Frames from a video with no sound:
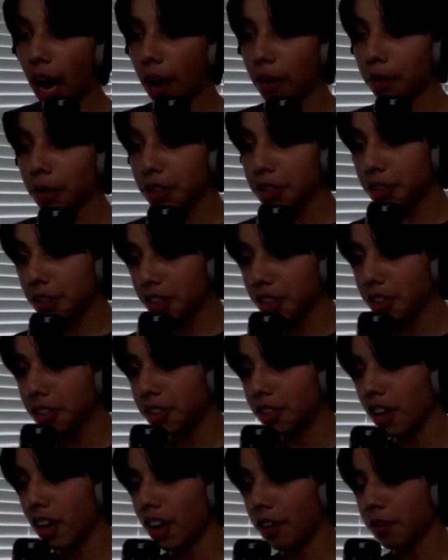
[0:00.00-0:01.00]
I want to start
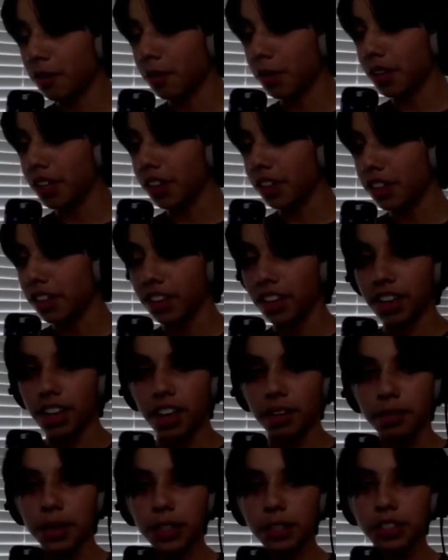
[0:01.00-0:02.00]
this off with
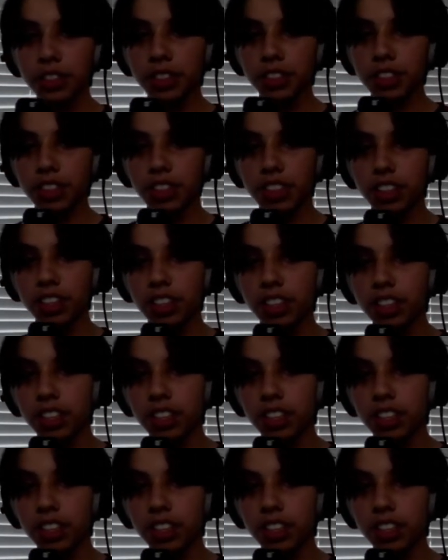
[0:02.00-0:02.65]
basically